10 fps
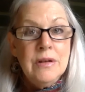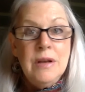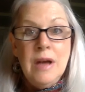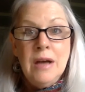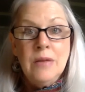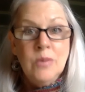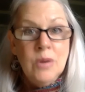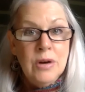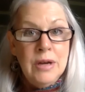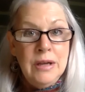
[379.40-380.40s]
not
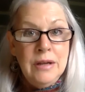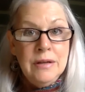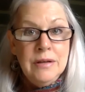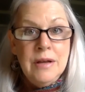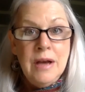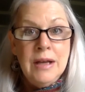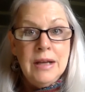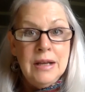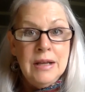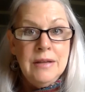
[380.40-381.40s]
worry, not
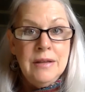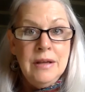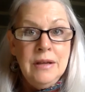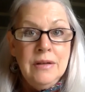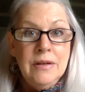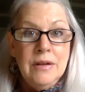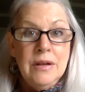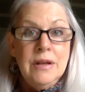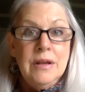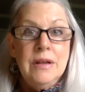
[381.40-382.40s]
anything,
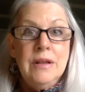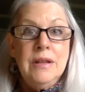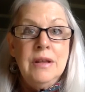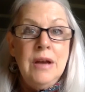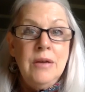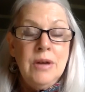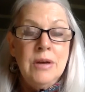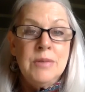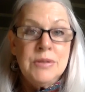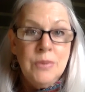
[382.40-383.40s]
the
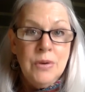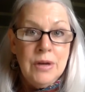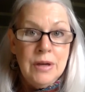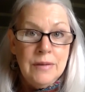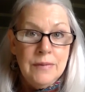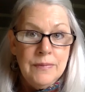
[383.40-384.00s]
outcome is worry.